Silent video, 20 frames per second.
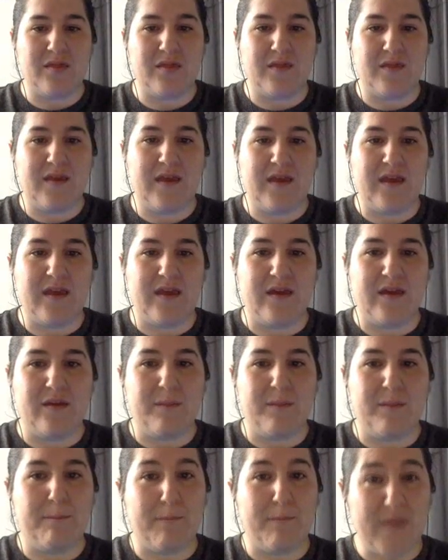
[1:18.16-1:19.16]
the
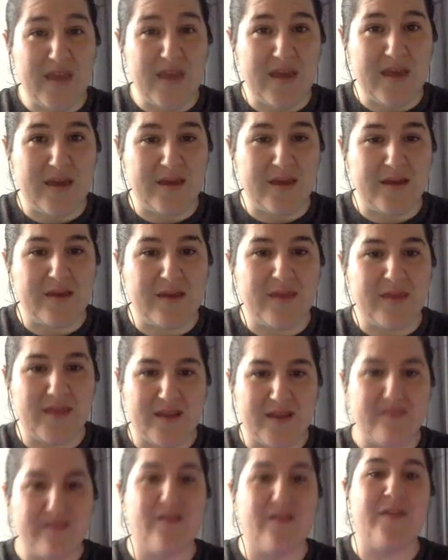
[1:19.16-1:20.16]
bead
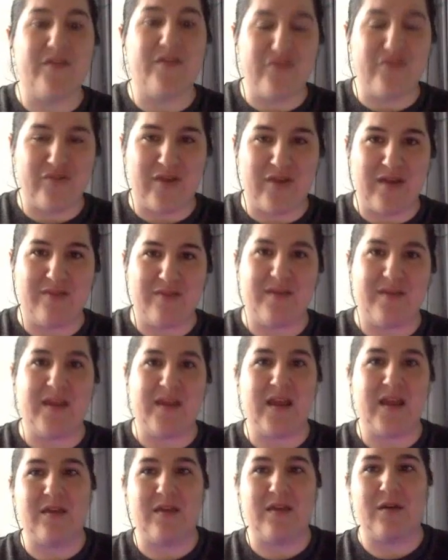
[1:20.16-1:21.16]
that is on the strand
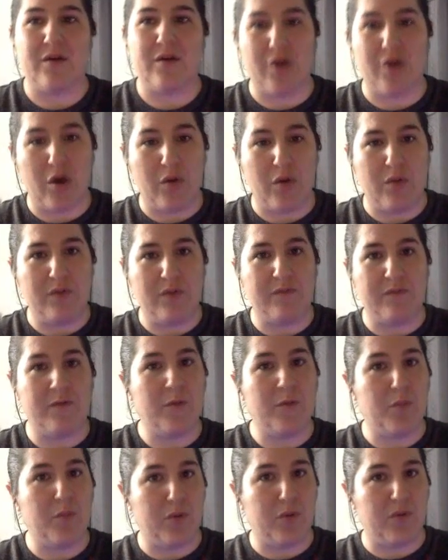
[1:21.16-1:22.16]
can either code
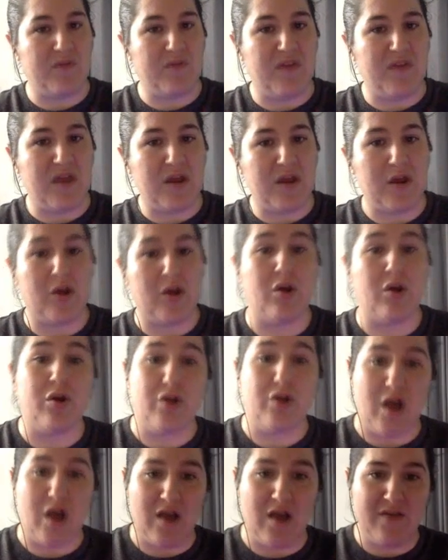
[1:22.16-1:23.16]
for a protein or
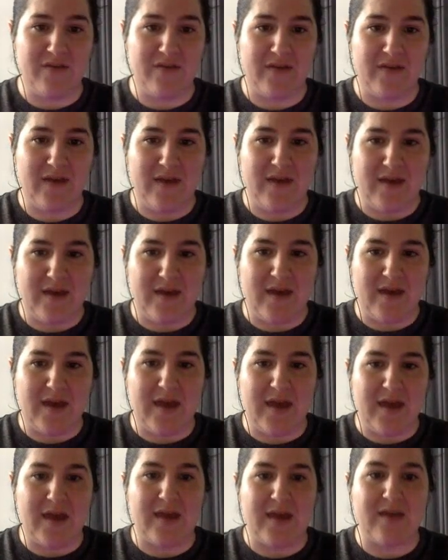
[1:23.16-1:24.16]
not.
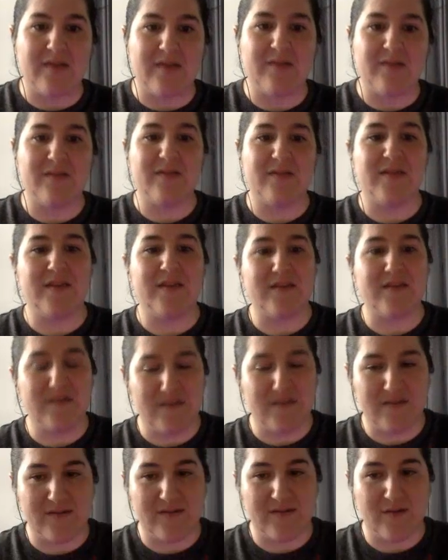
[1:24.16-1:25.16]
And this
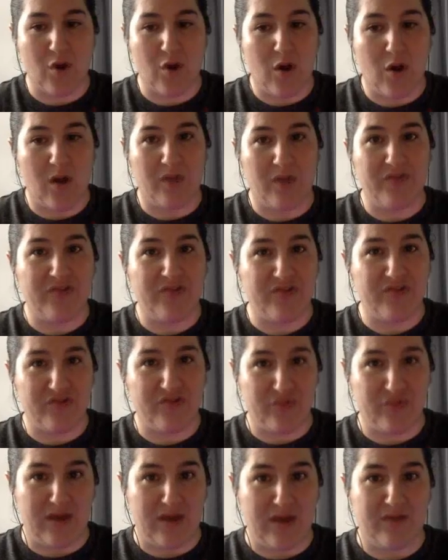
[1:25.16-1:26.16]
is called
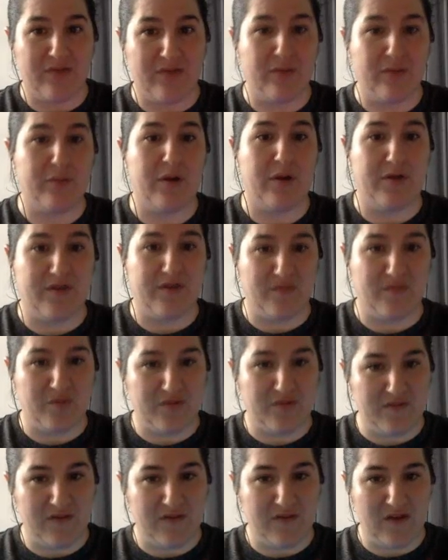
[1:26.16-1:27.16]
strand throughout this
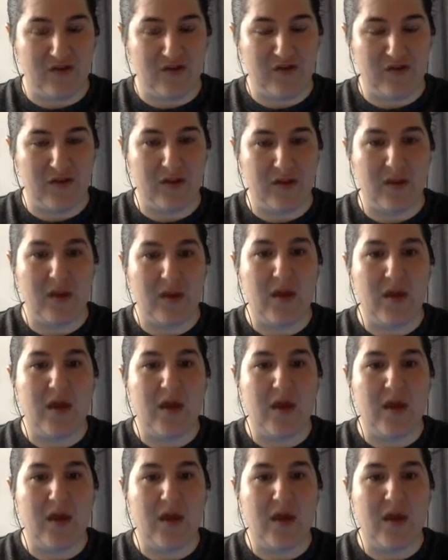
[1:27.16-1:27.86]
presentation.